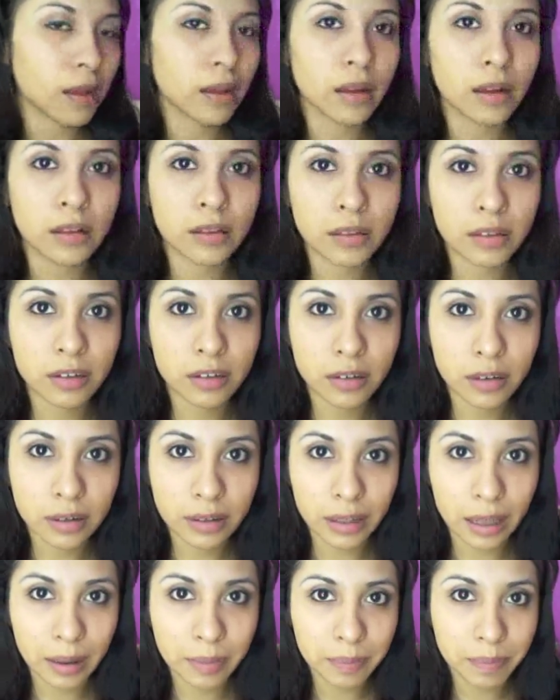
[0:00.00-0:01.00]
A little
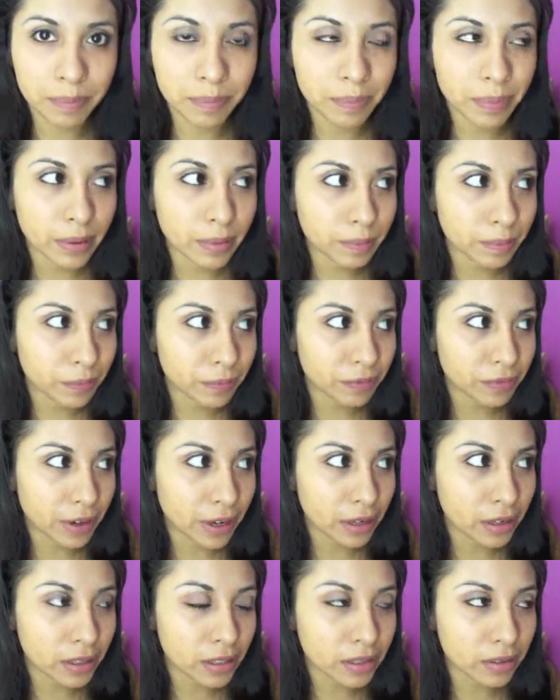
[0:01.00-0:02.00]
on that
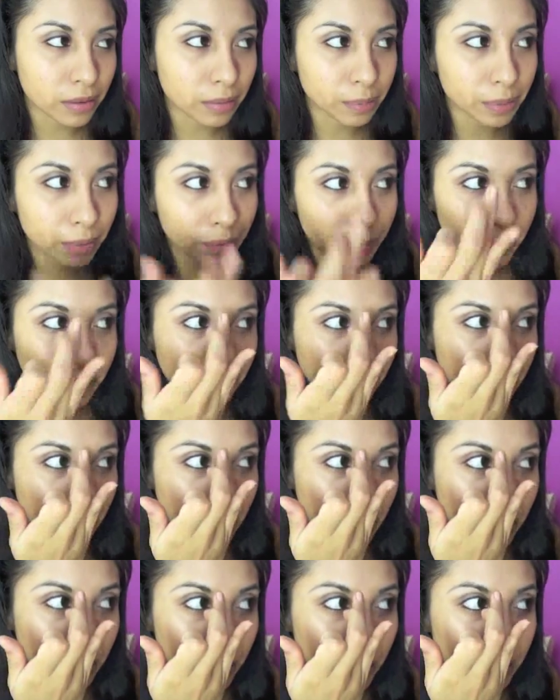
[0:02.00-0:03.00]
redness of the pimple right
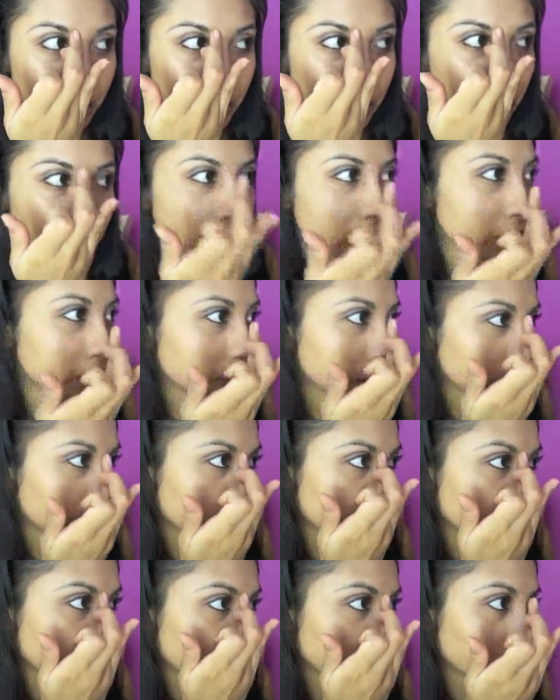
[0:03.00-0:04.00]
here. Just a
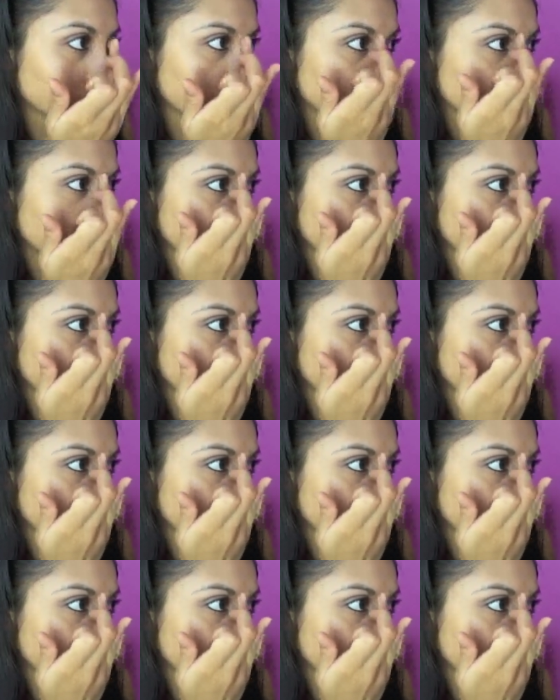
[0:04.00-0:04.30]
little bit.